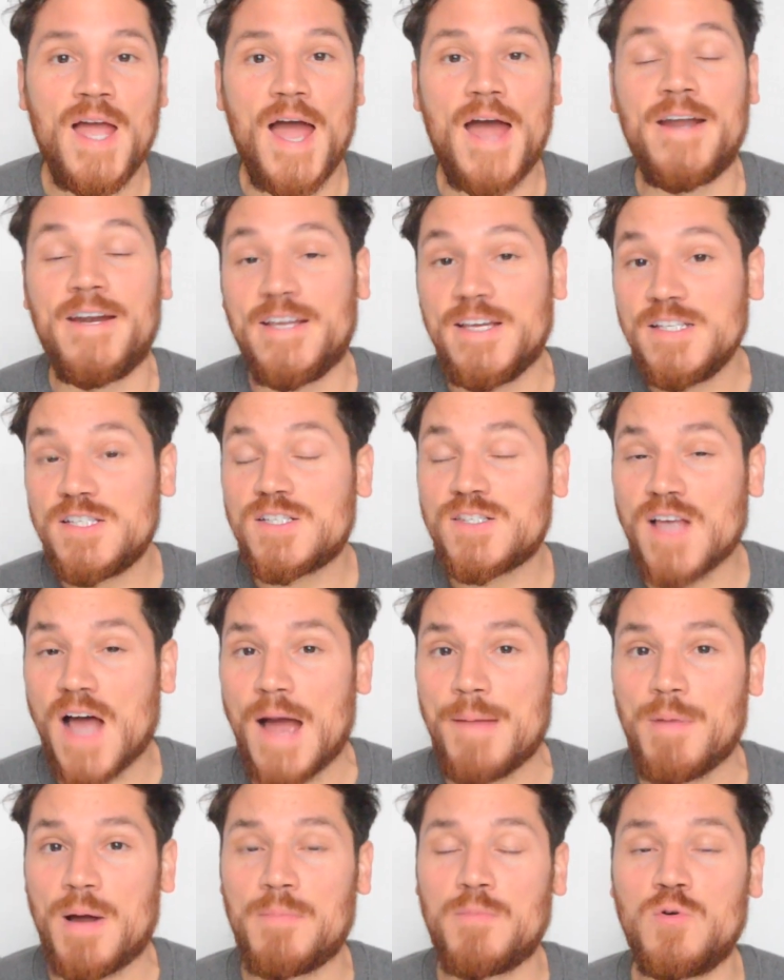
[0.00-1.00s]
and each
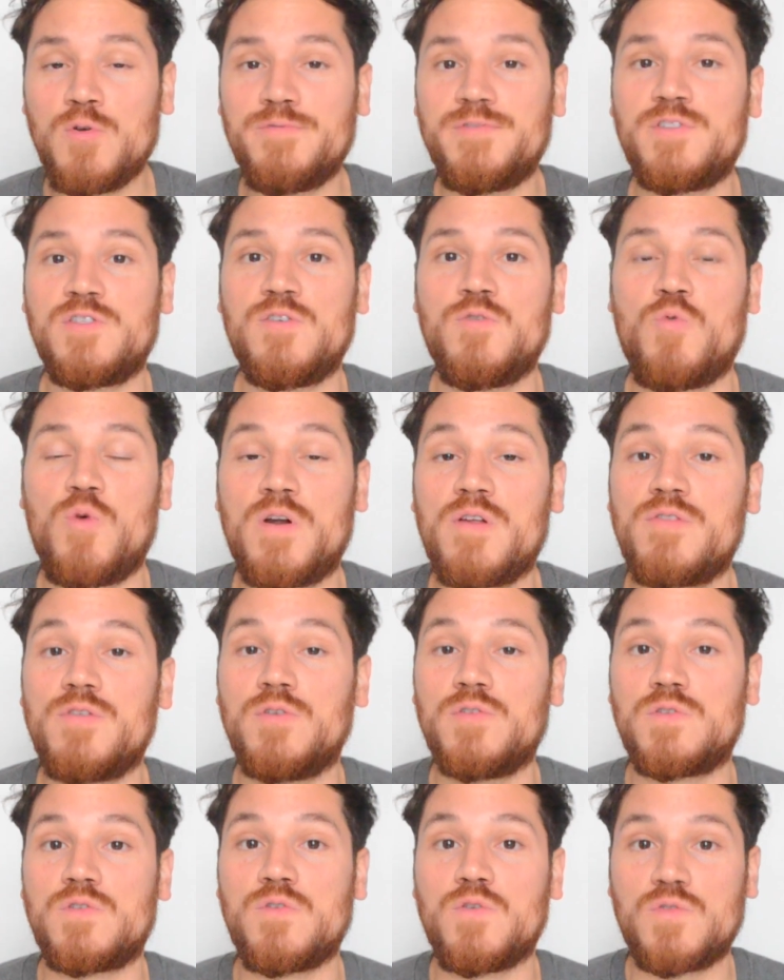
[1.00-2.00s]
time I moved to one of
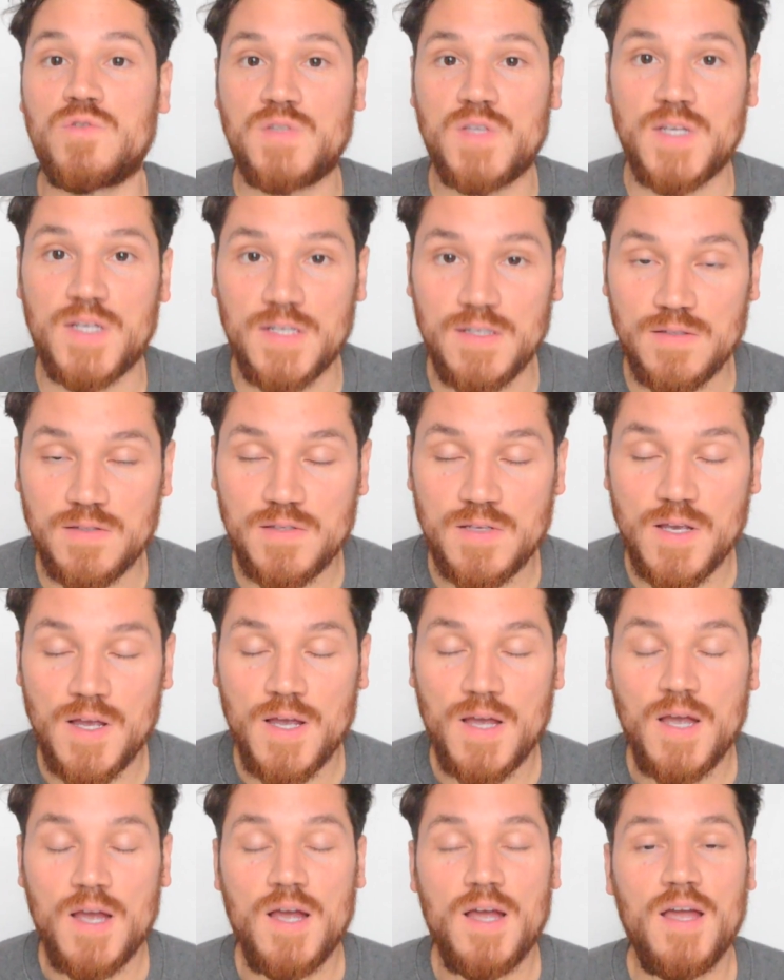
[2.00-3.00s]
those new cities,
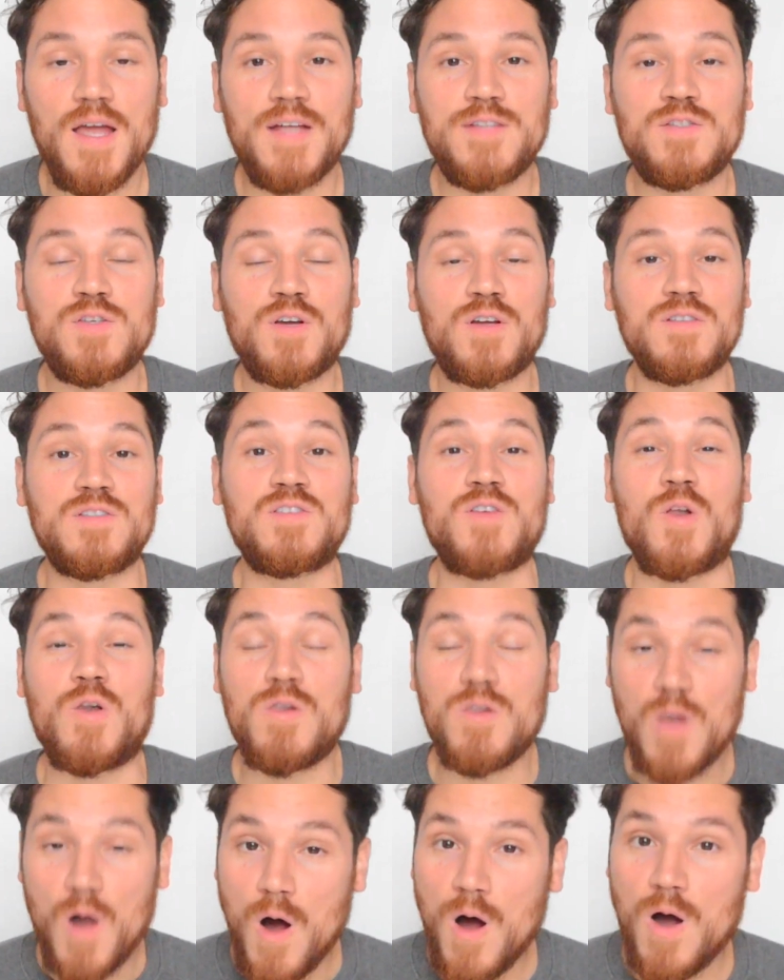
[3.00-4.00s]
it took us a
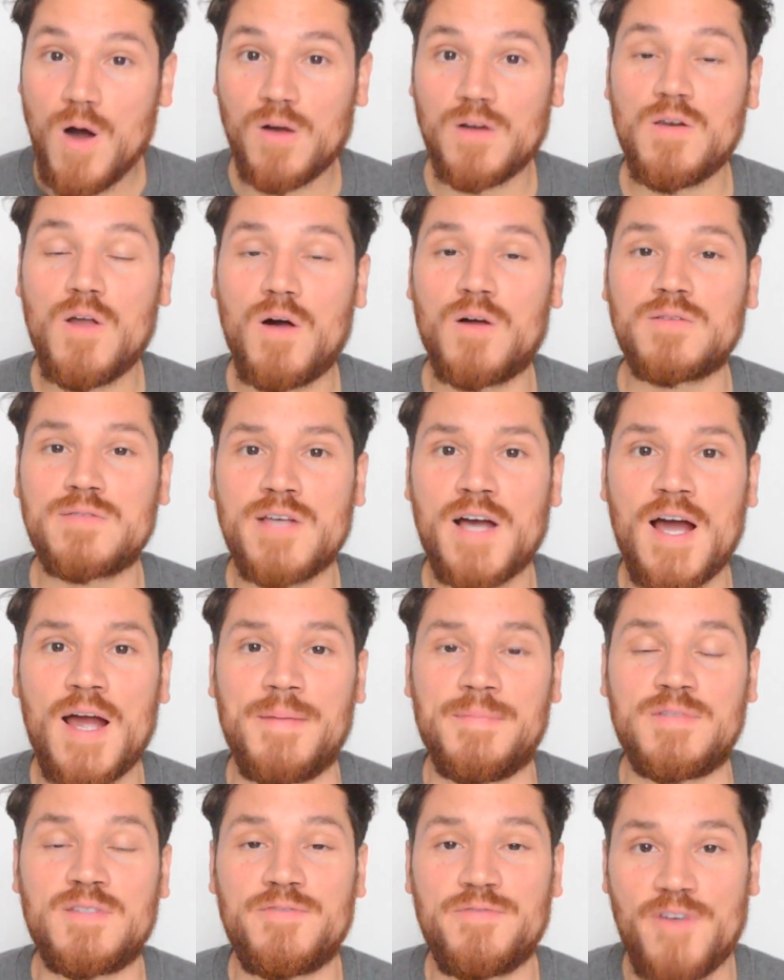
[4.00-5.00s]
long
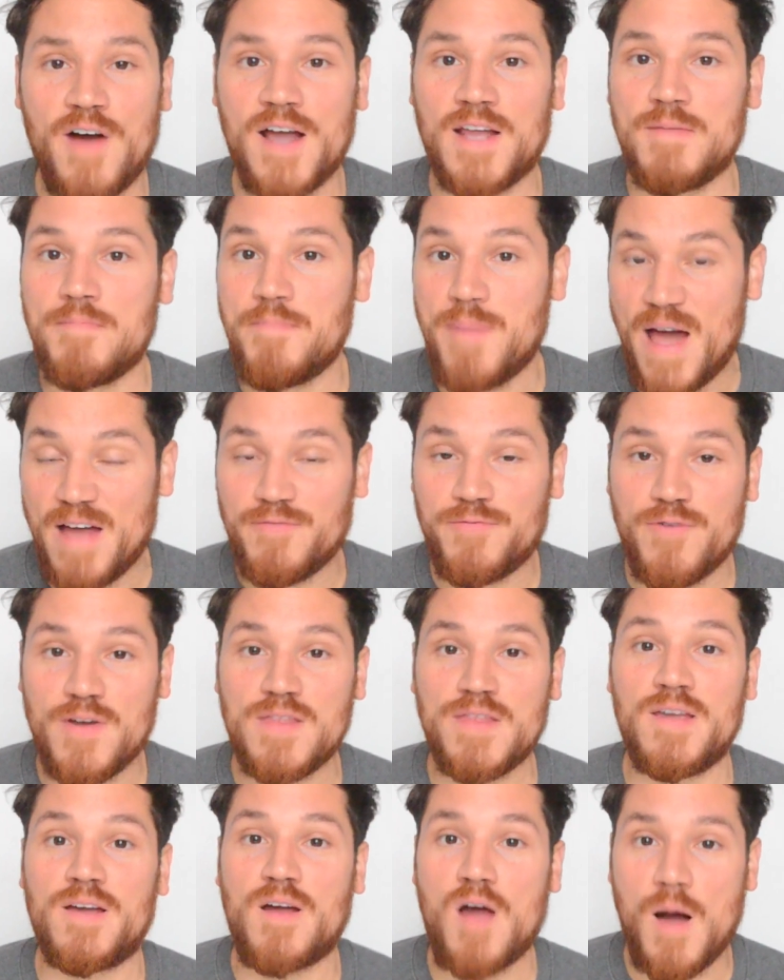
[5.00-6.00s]
time to find
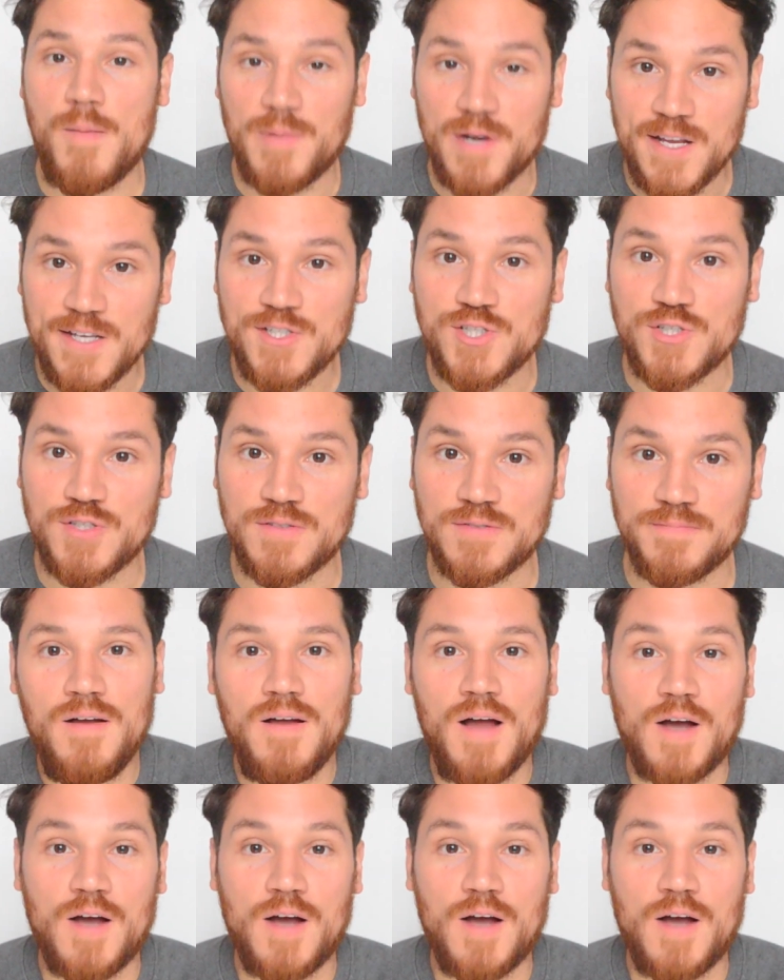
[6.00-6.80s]
pet-friendly accommodation.